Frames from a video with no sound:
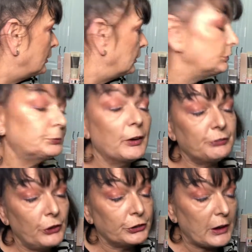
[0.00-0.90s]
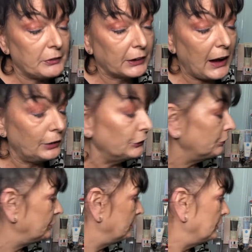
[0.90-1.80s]
It's my first Advent calendar
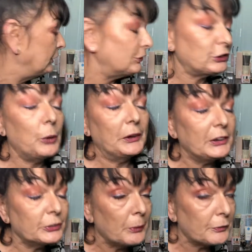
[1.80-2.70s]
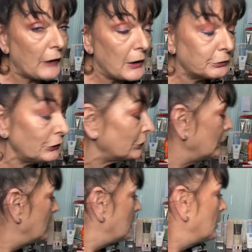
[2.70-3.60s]
for the year, so it is my favourite.
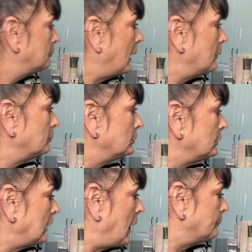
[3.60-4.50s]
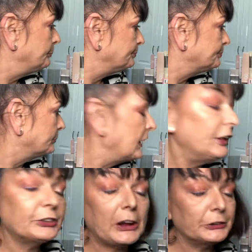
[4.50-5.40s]
But
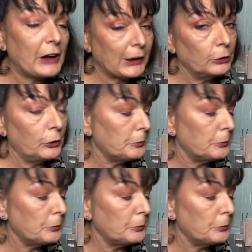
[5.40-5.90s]
it's going to take a lot of